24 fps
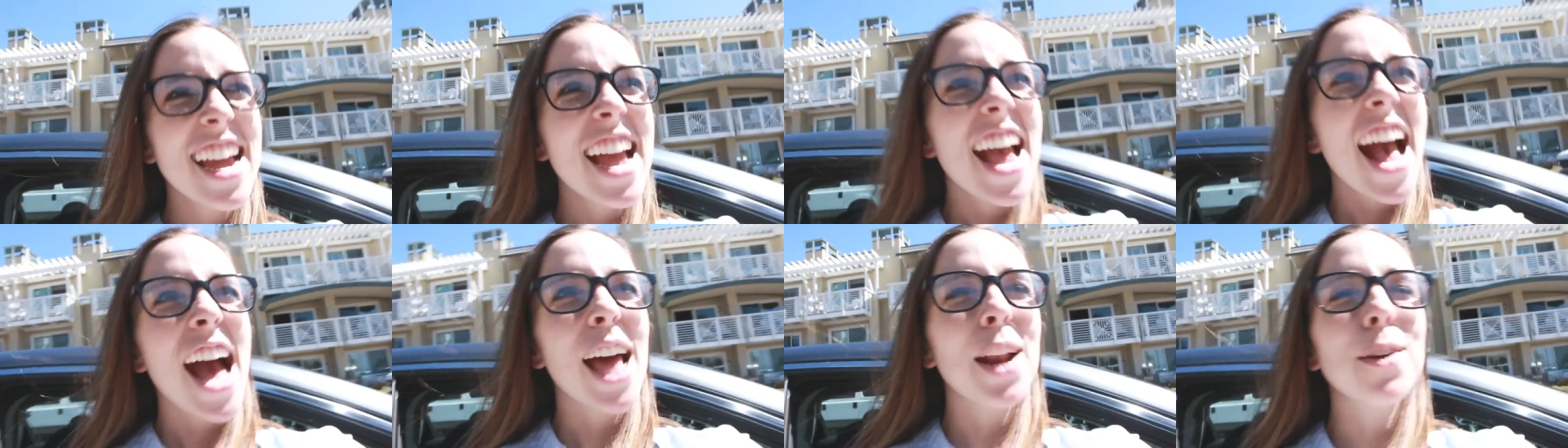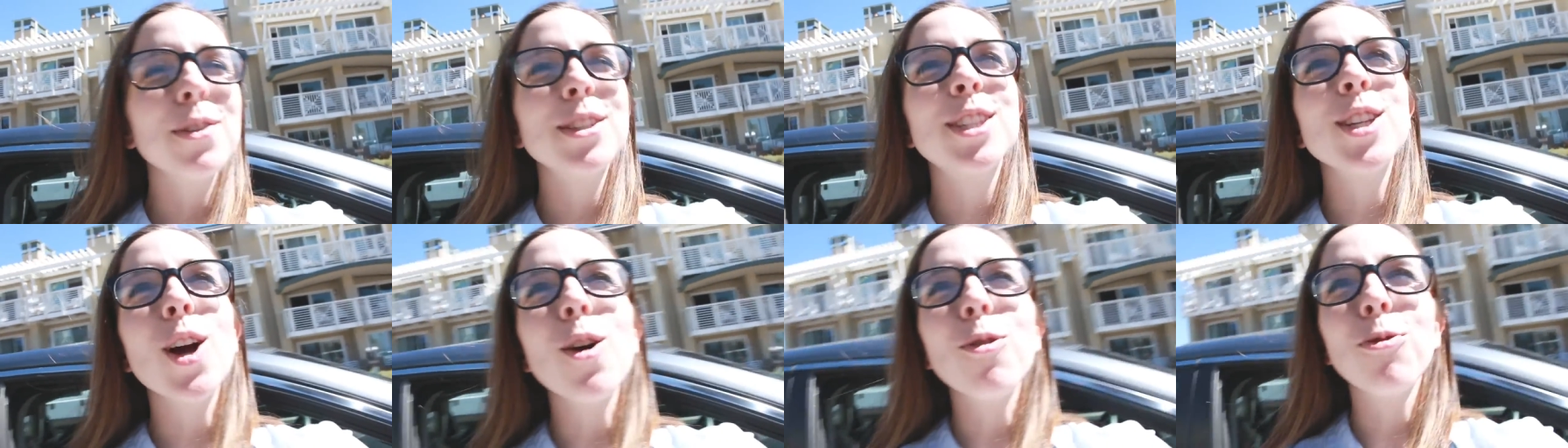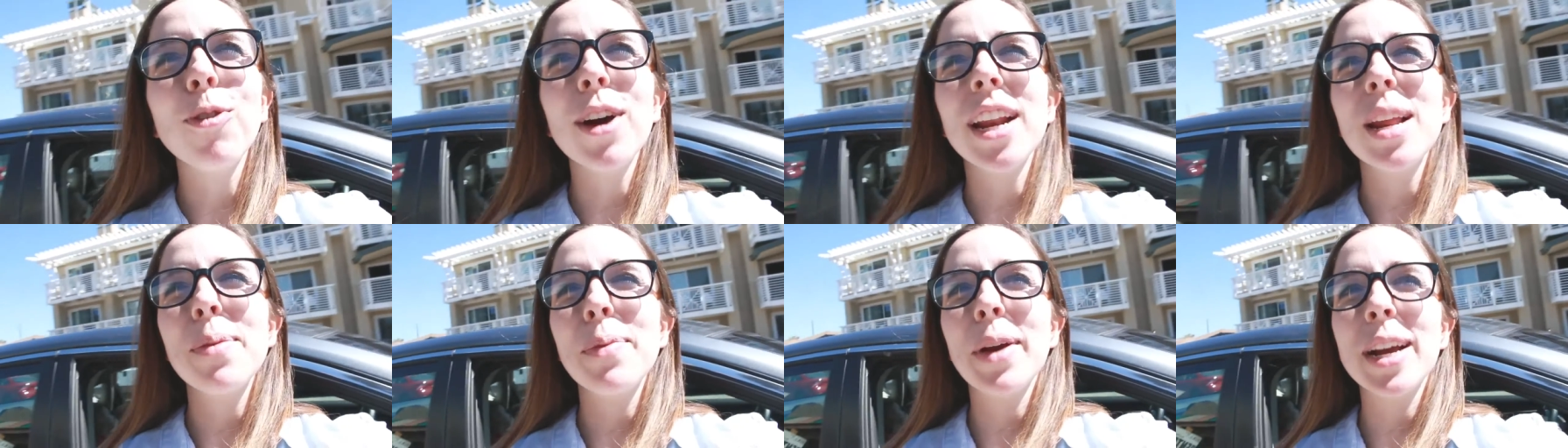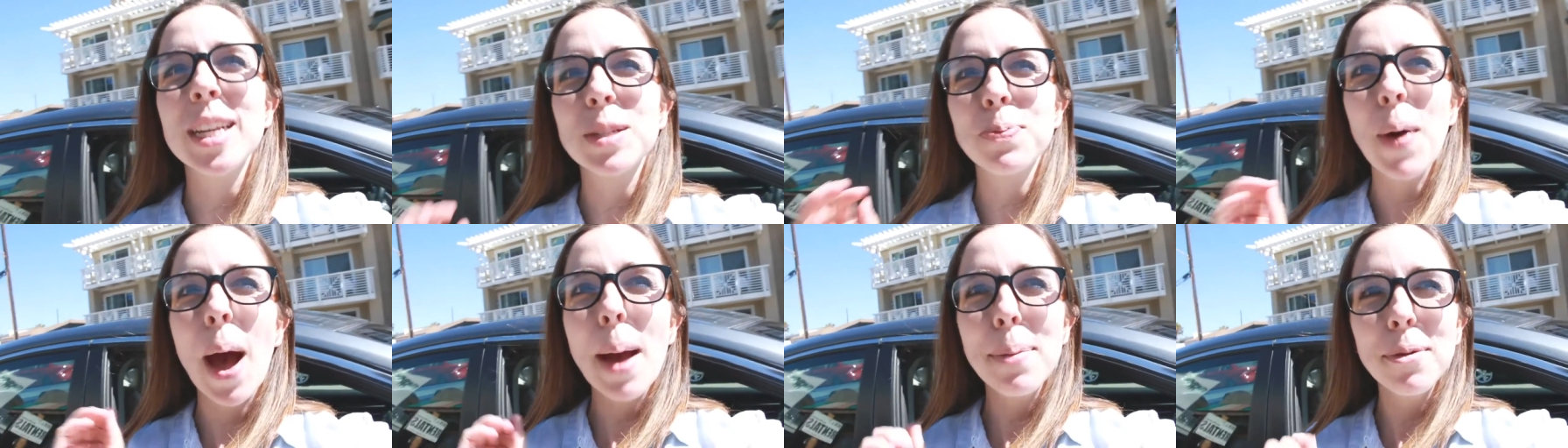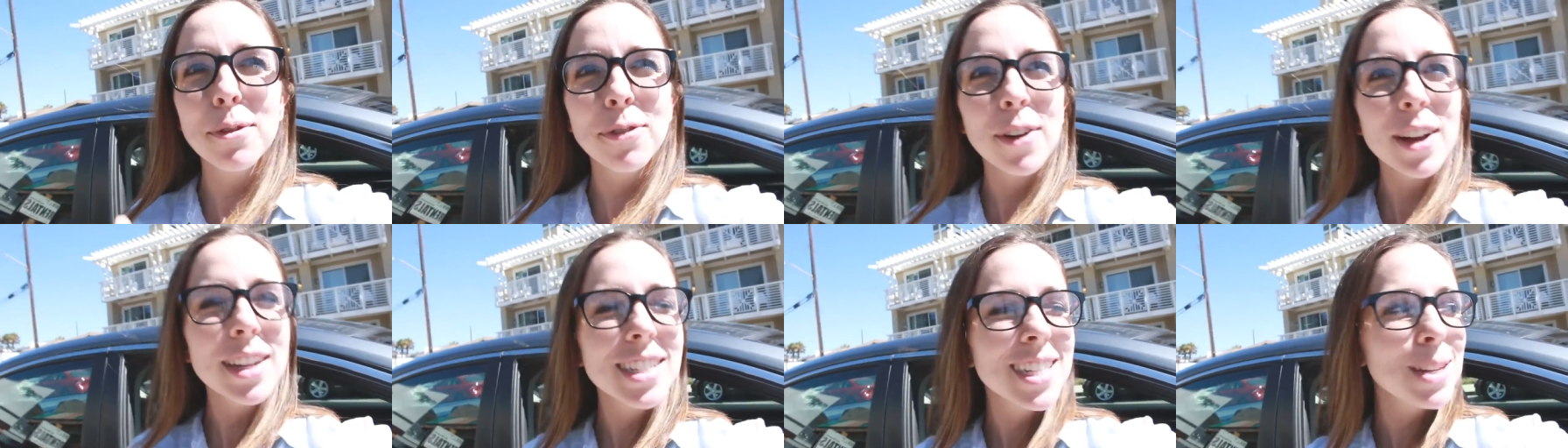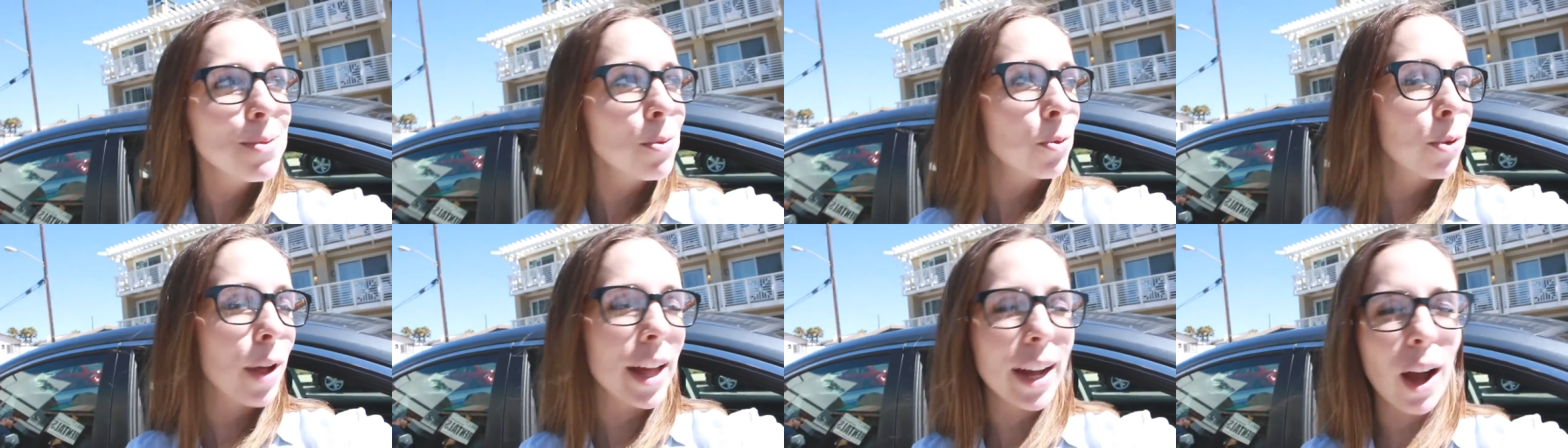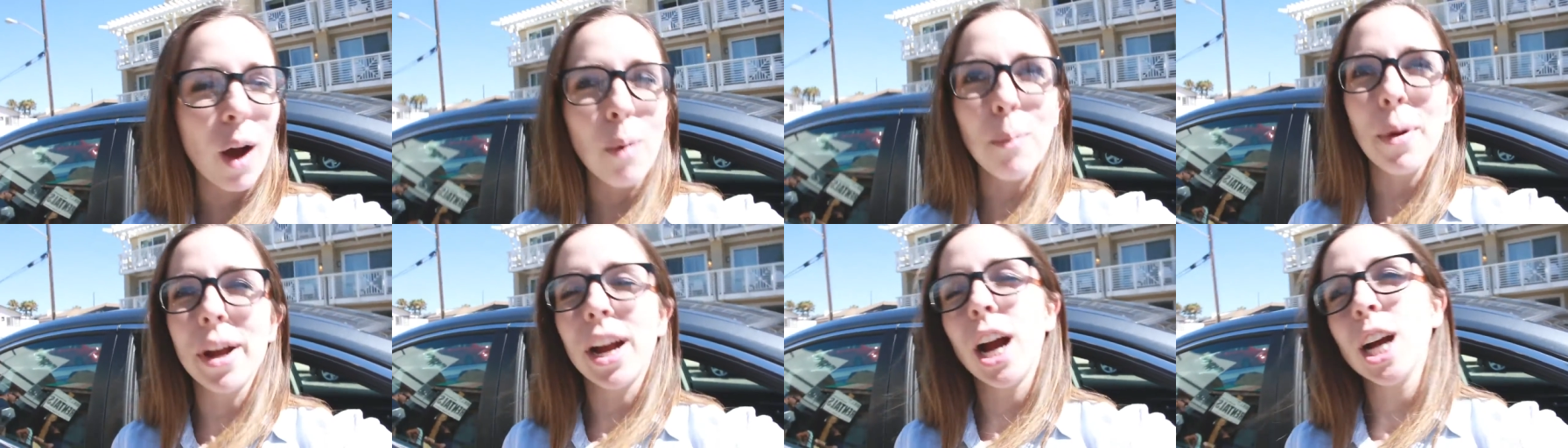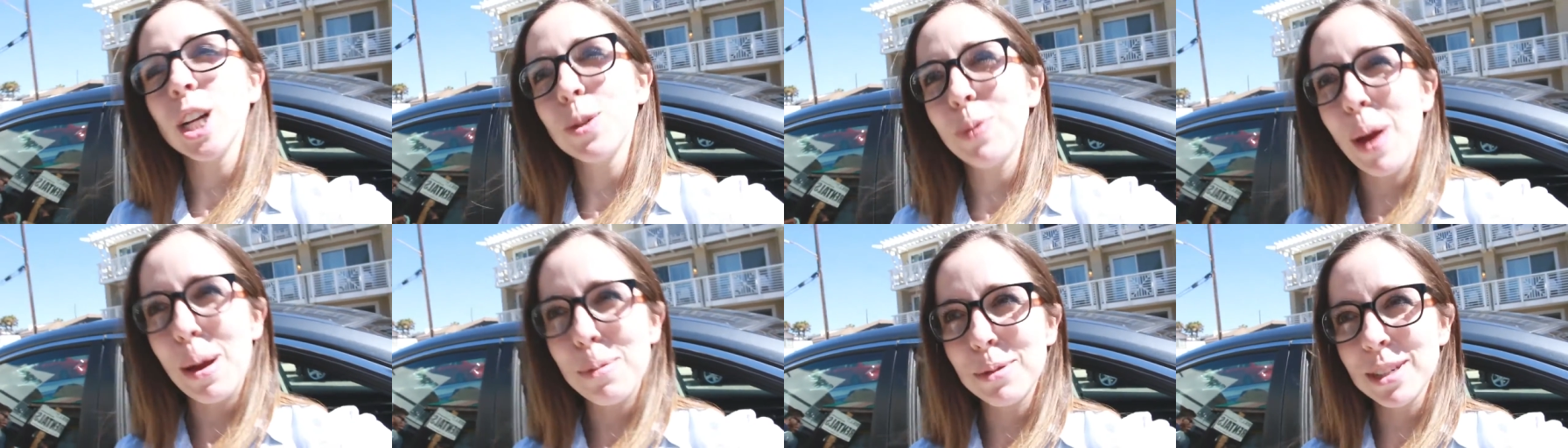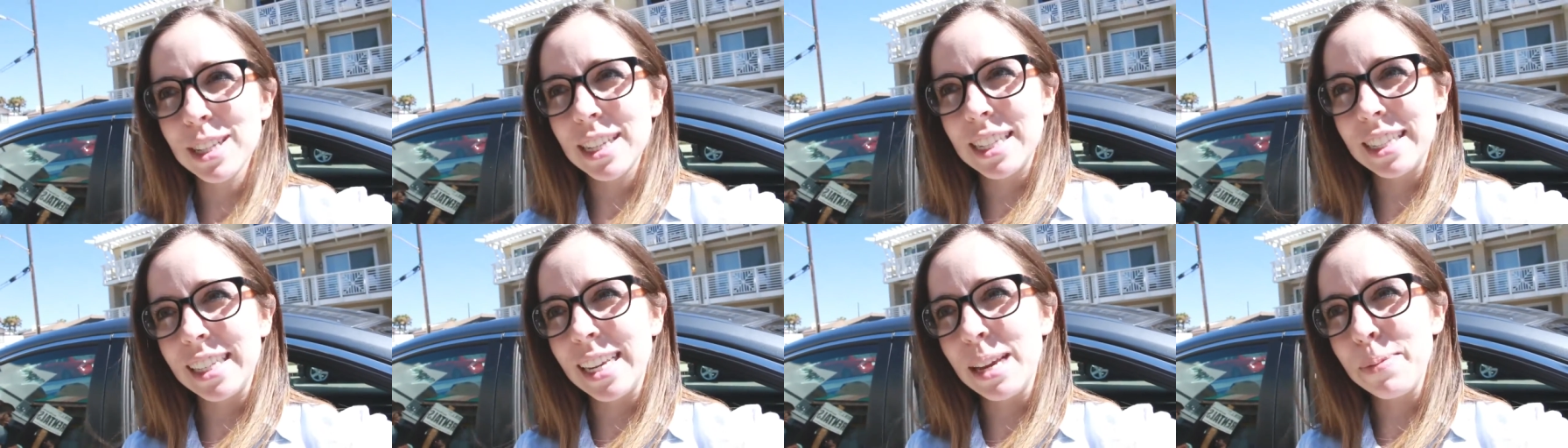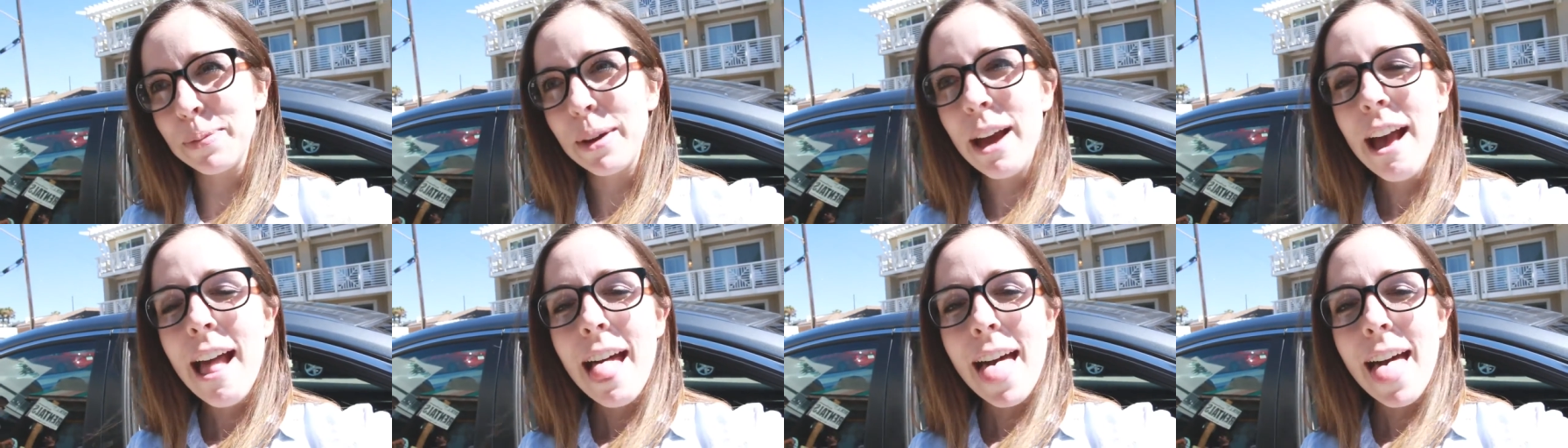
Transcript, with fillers: And it was so funny because Piper fell asleep, and we're like, oh my gosh, Piper's asleep.